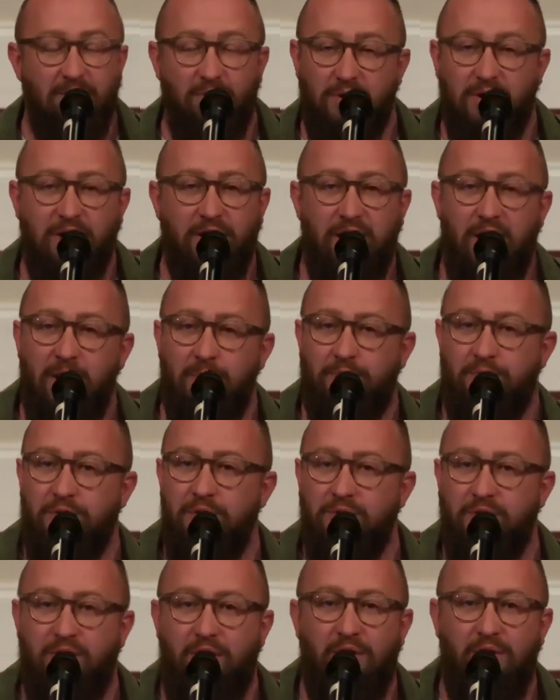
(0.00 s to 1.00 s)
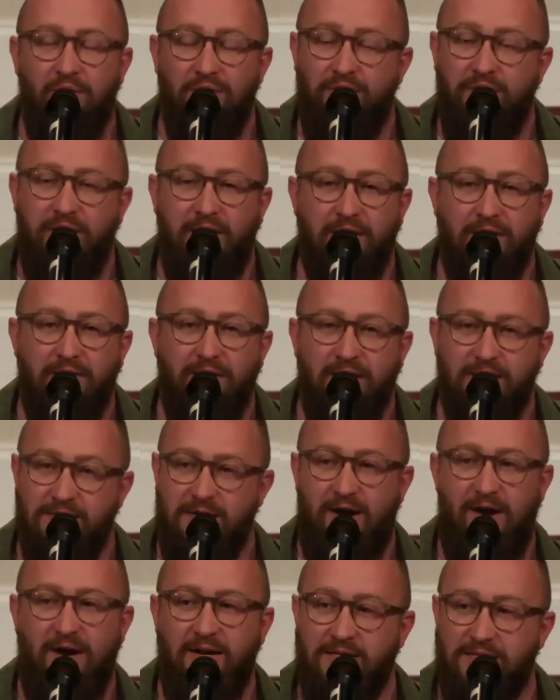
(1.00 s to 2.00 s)
we're going to uproot the whole thing. It's
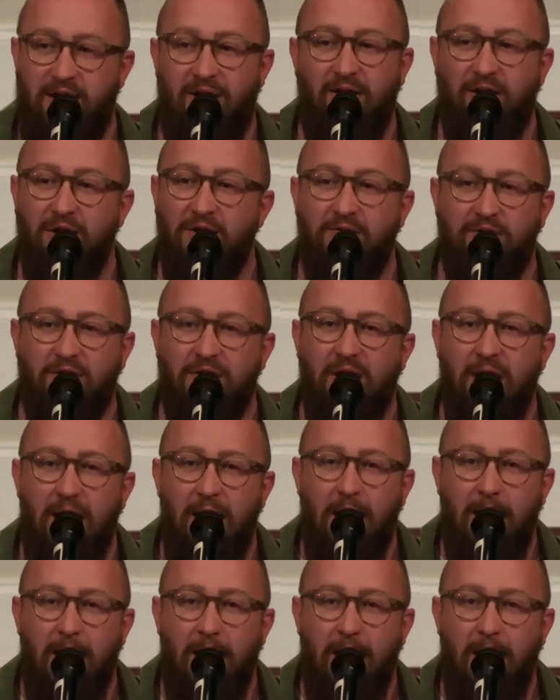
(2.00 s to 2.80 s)
all, it's all over.